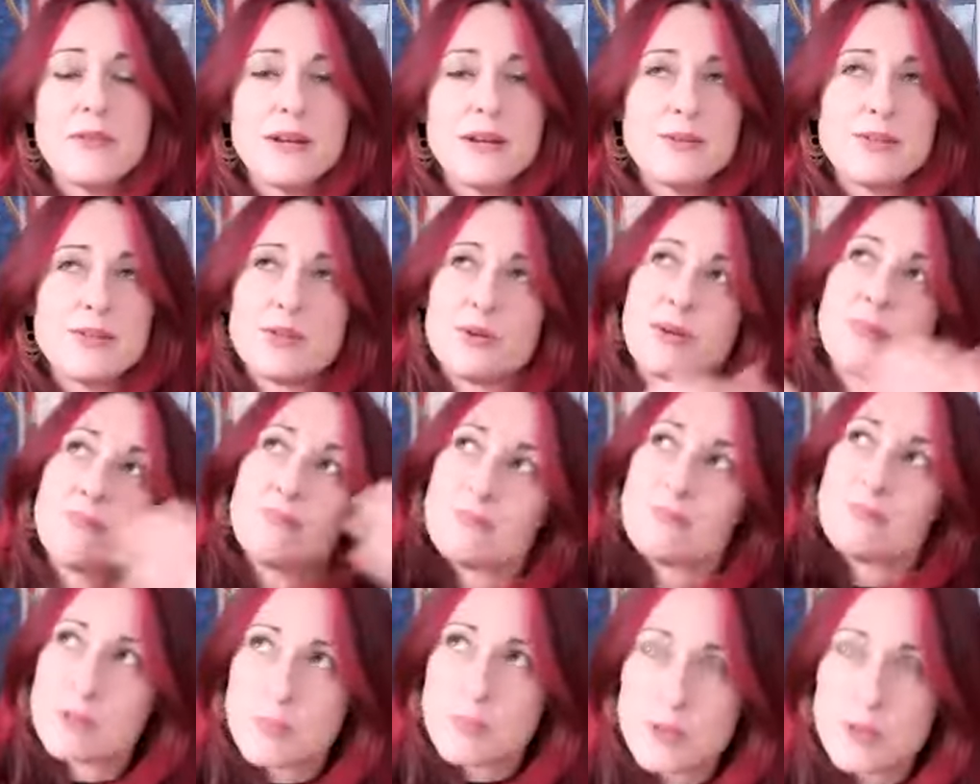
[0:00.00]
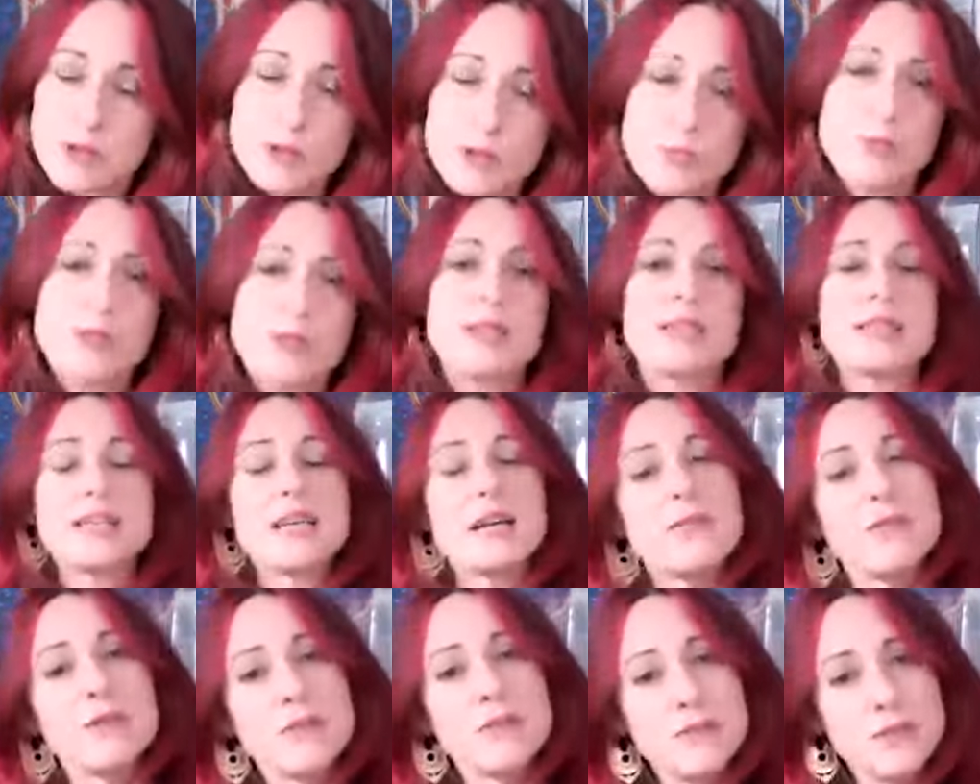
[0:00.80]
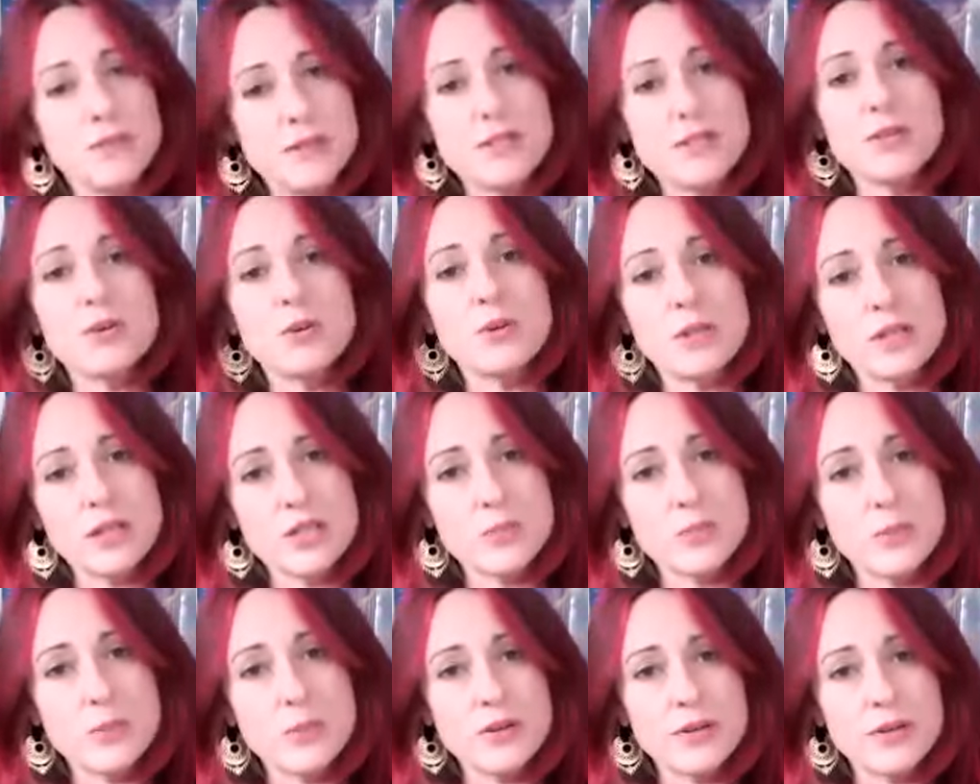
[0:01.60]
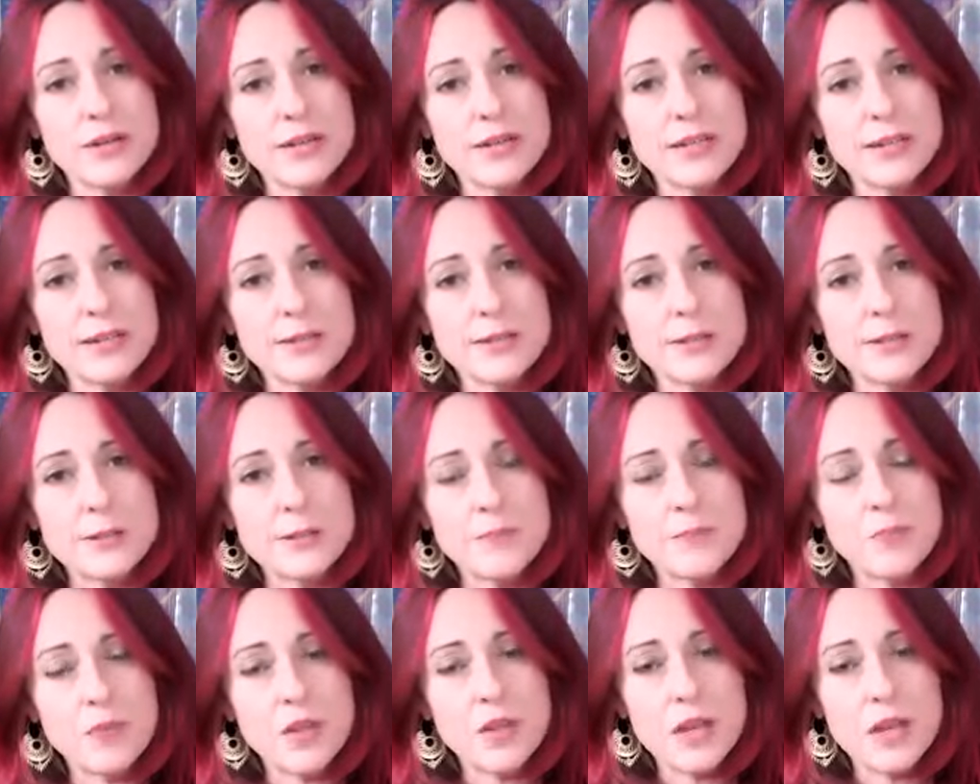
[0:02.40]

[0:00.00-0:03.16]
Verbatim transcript: a, uh, sorry spiritual beings having a physical experience